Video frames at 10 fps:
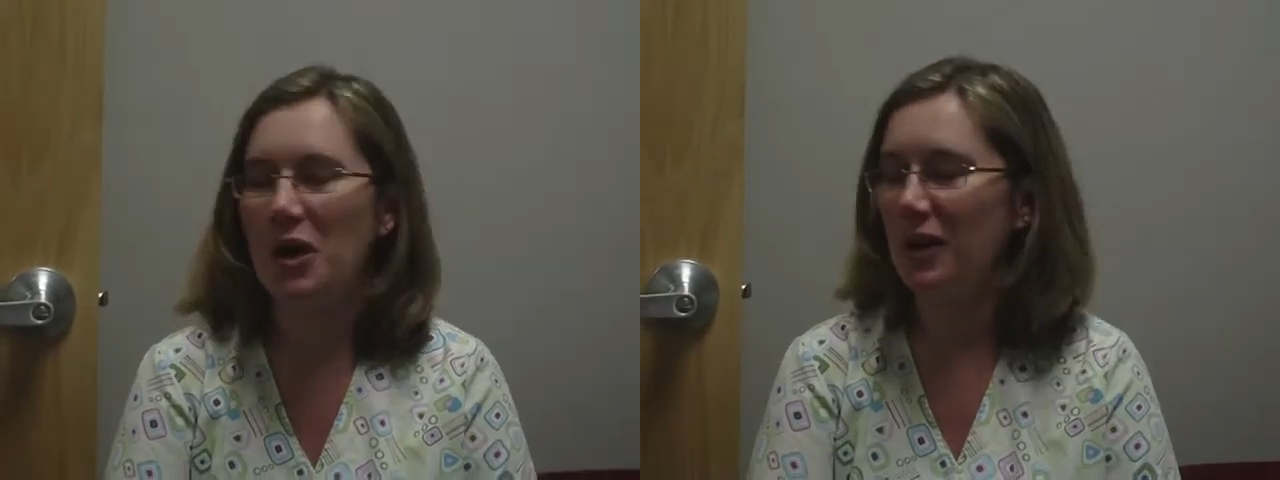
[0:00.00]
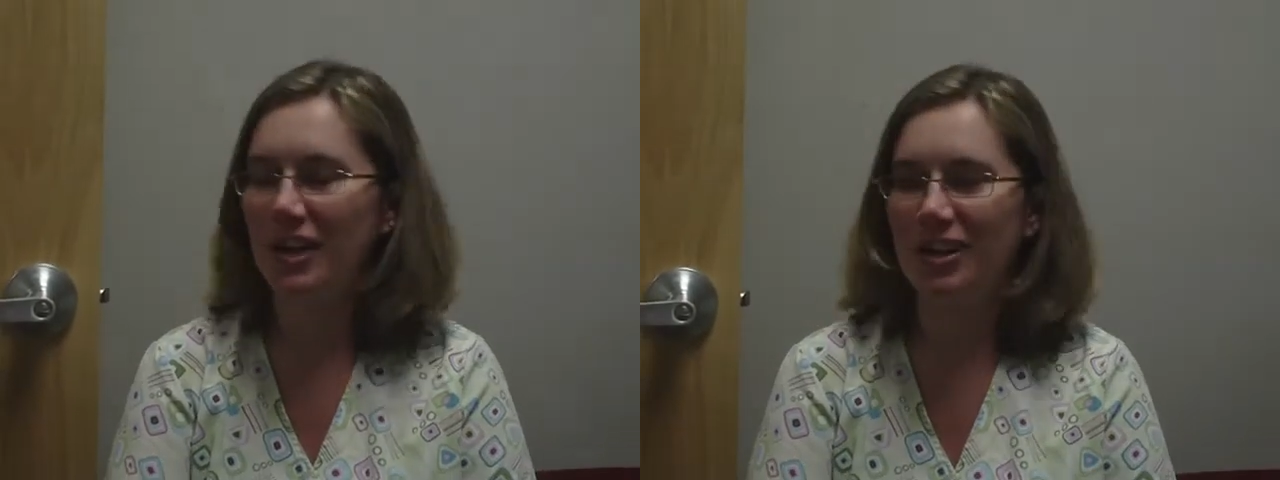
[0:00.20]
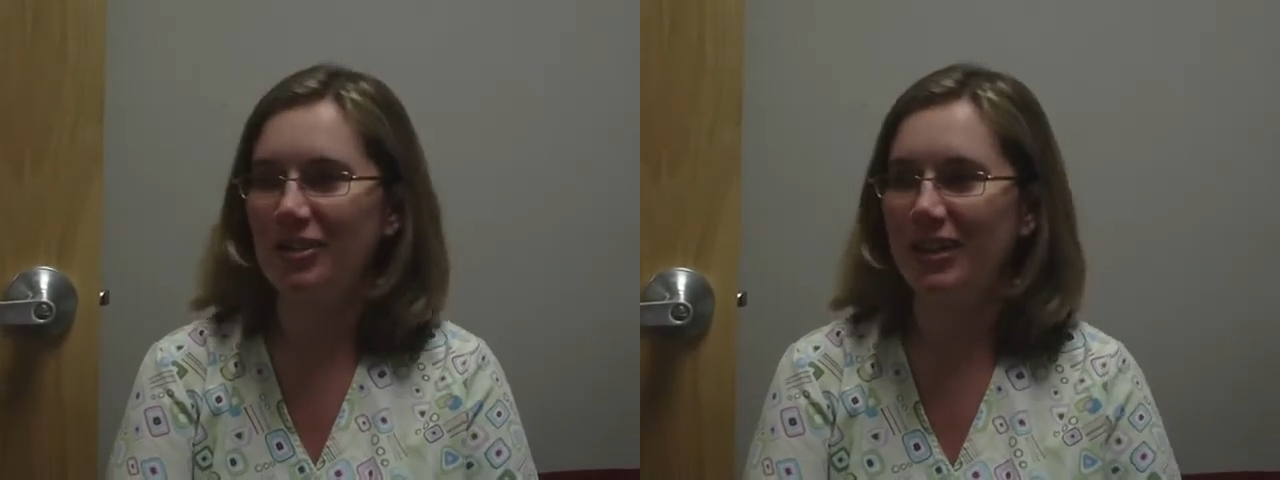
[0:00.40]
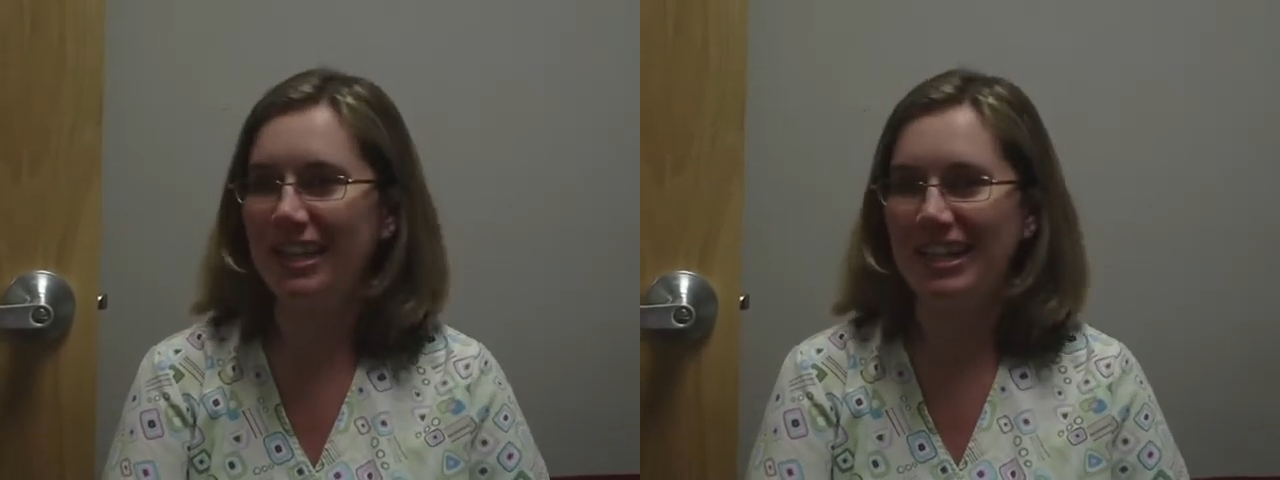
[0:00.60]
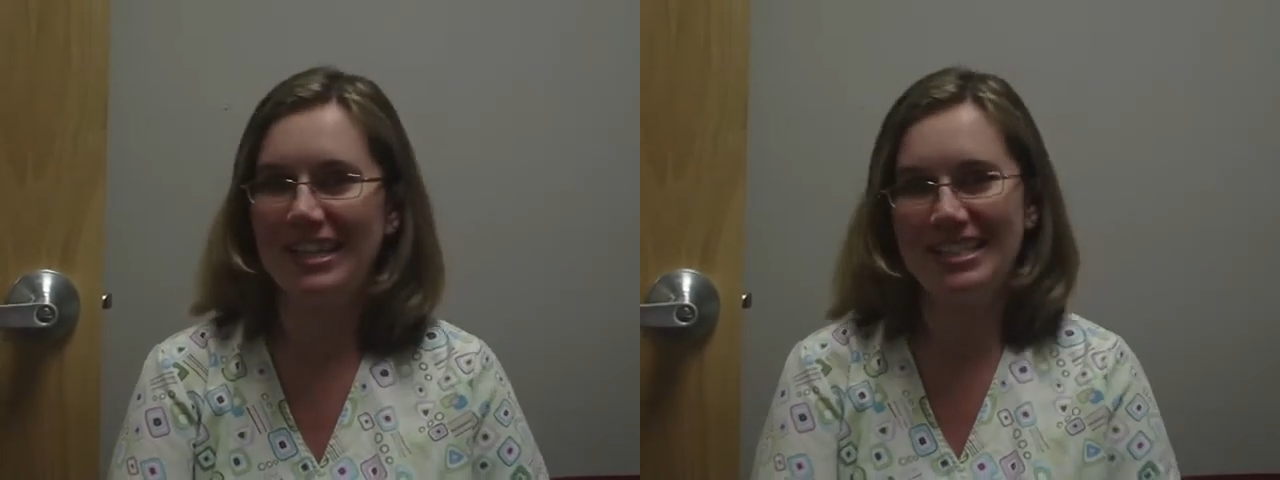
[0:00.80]
No, you don't
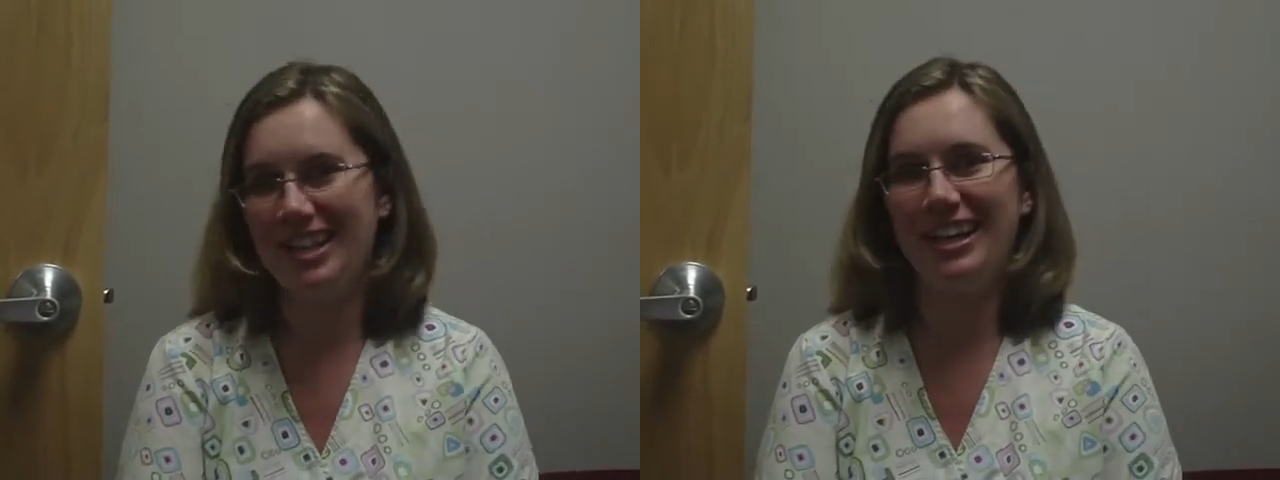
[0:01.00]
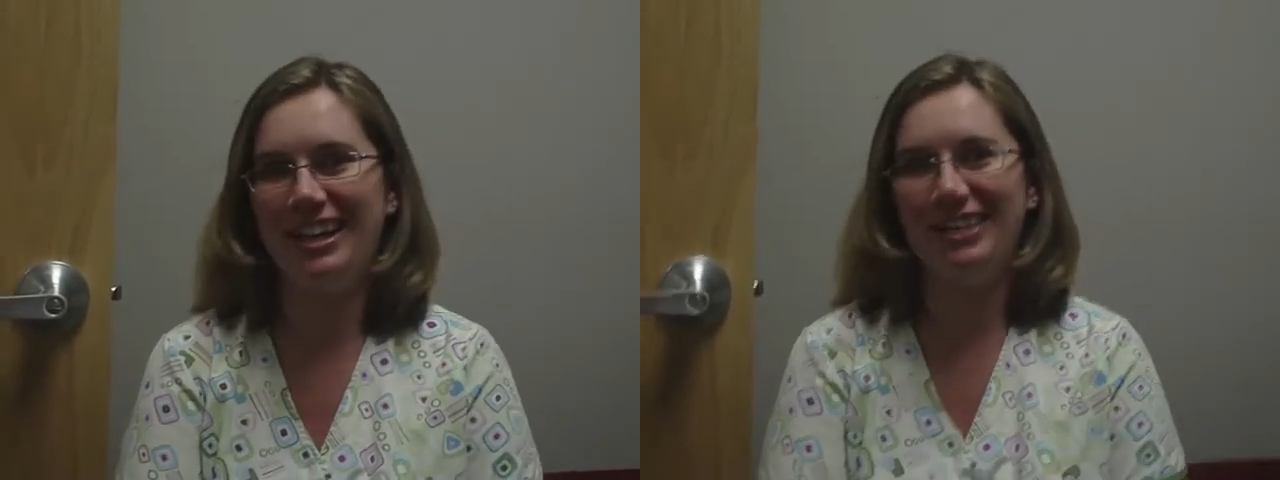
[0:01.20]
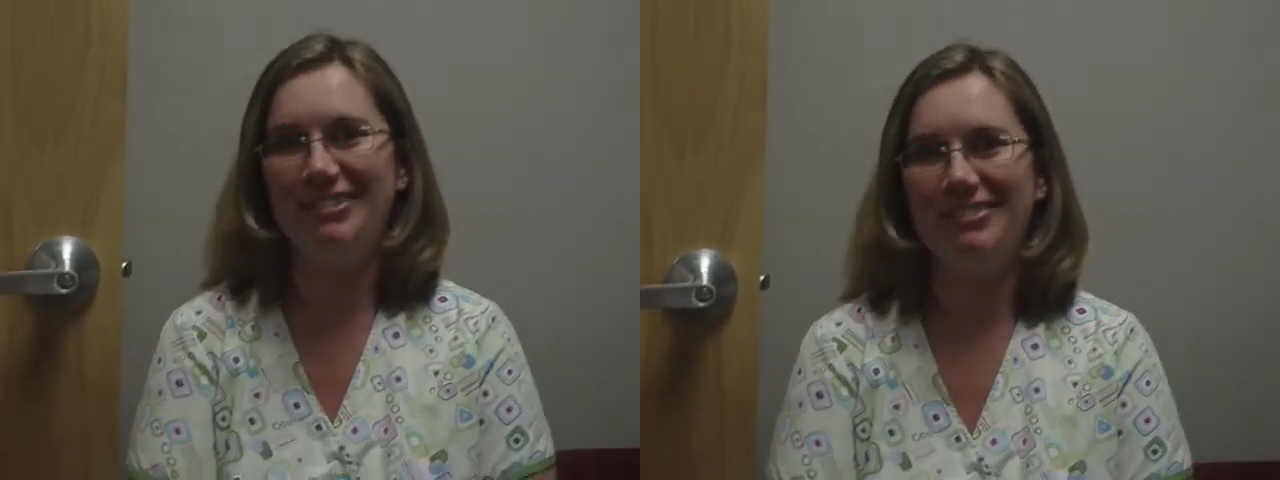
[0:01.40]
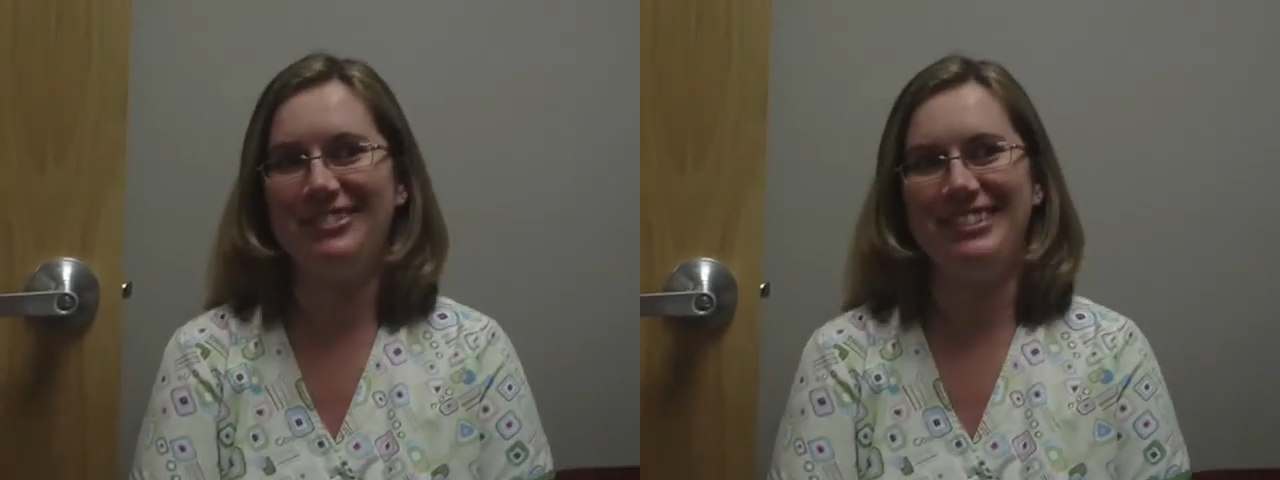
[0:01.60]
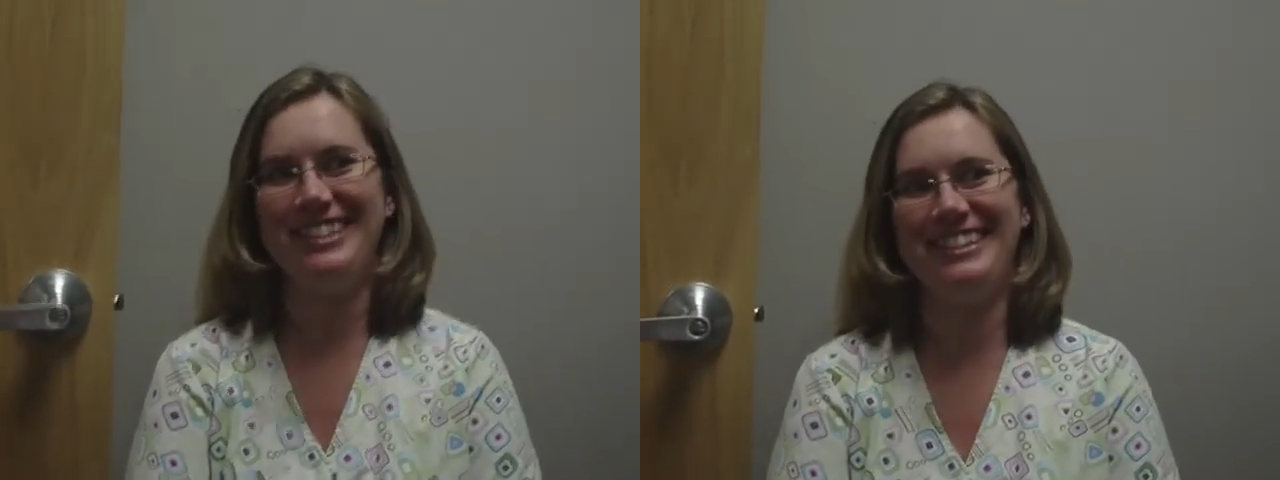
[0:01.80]
need it. It's not any good
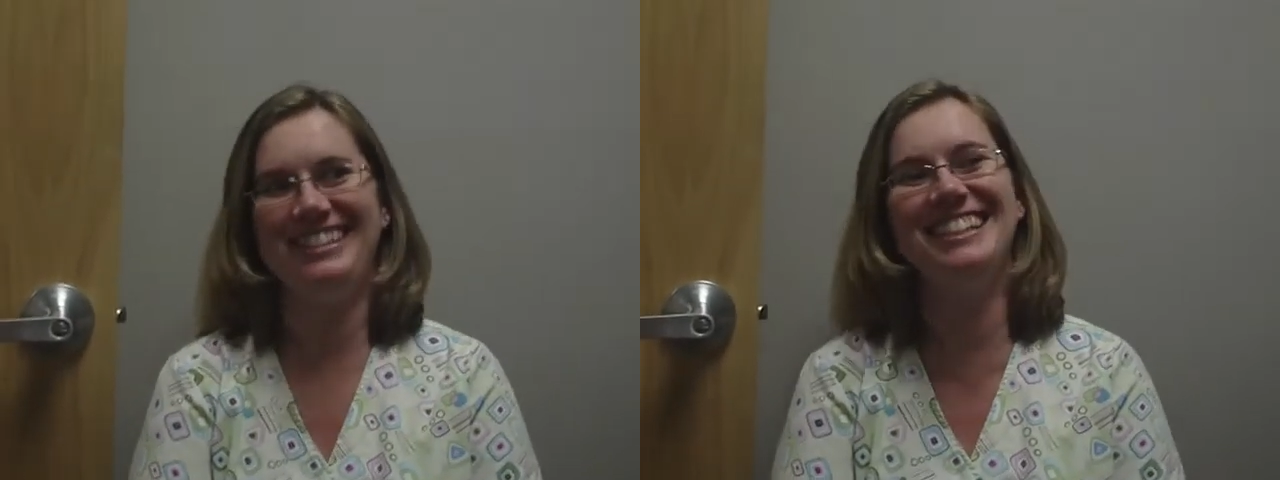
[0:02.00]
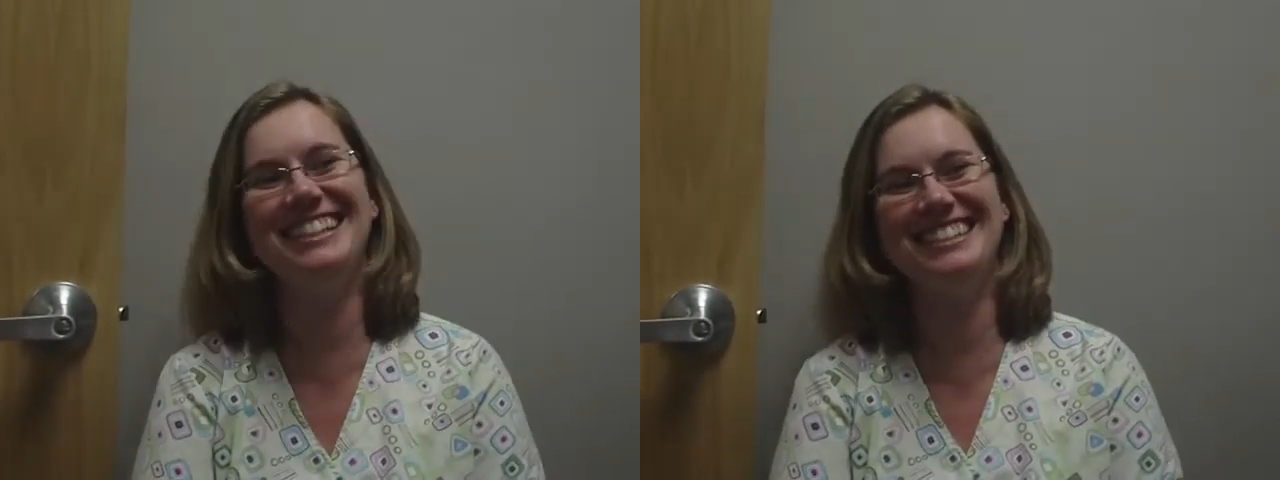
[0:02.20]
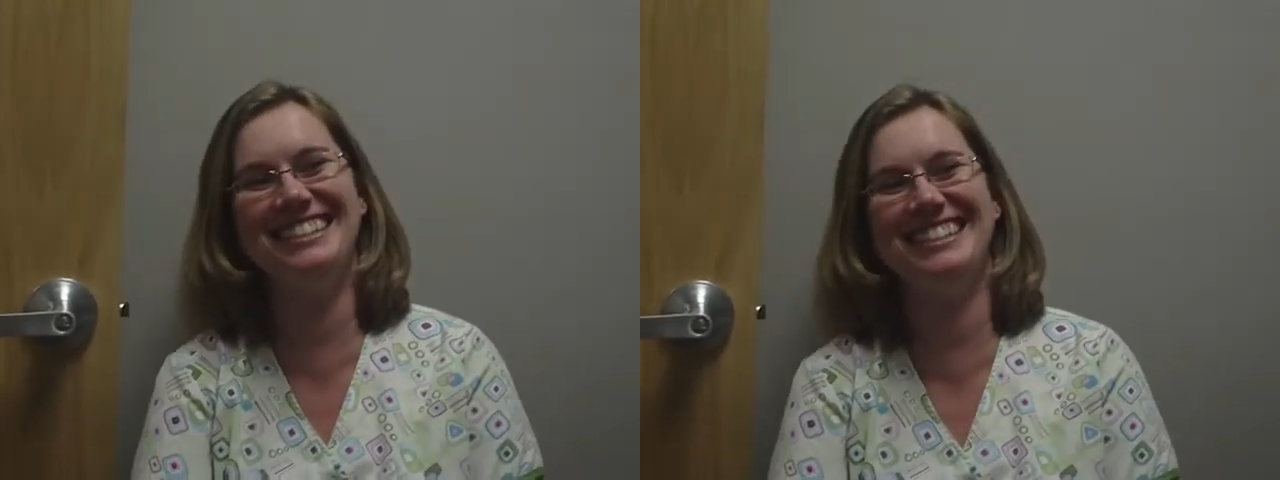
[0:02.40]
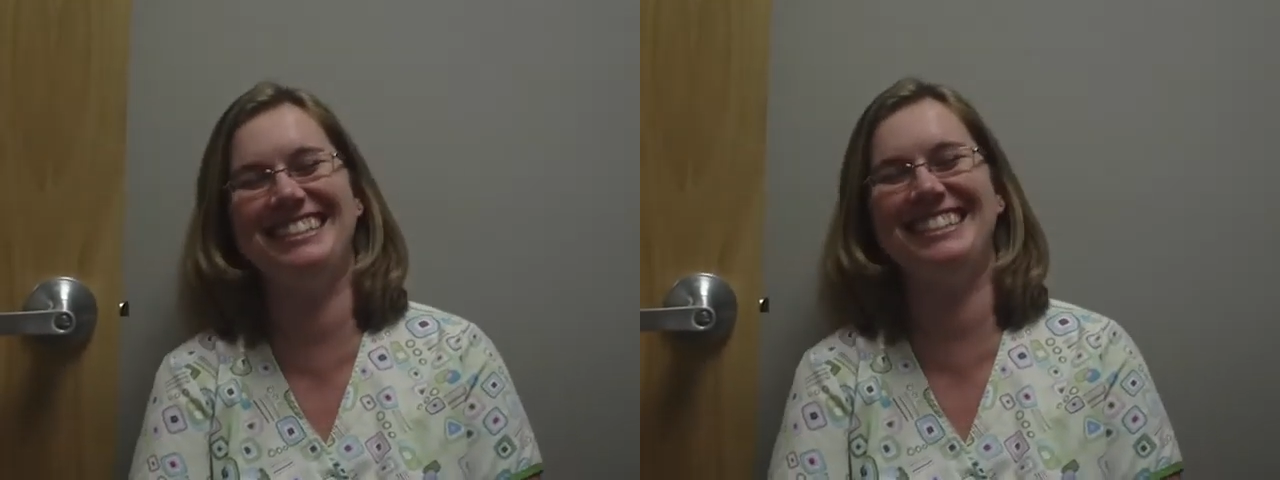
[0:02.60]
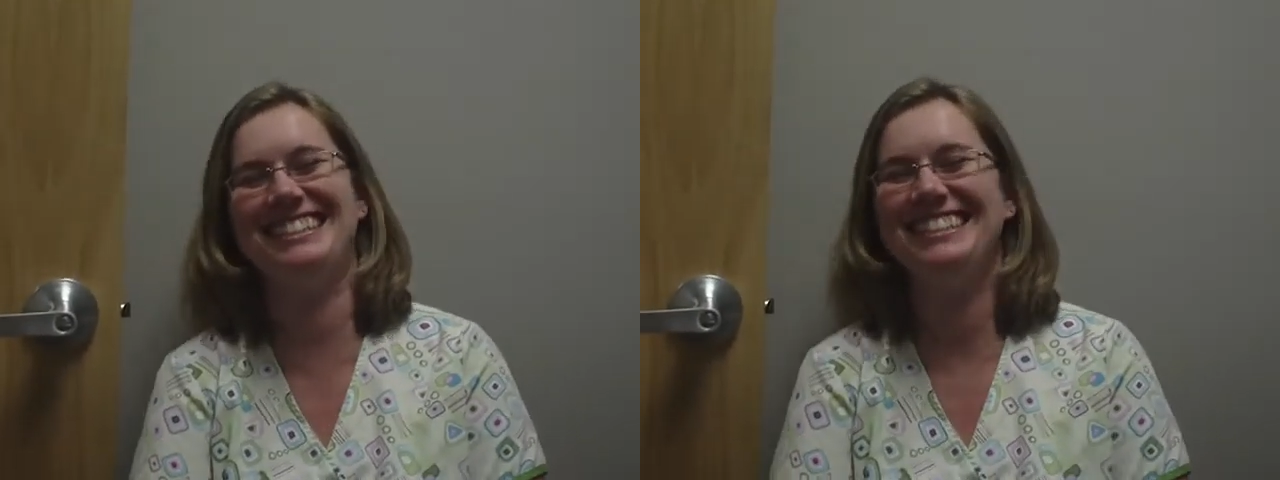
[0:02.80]
for
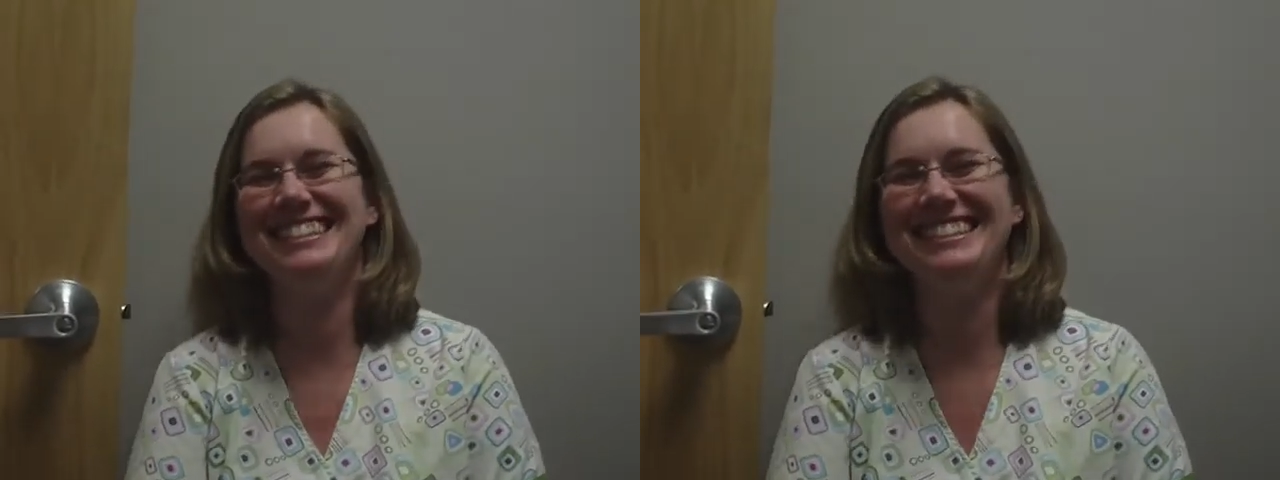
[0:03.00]
you.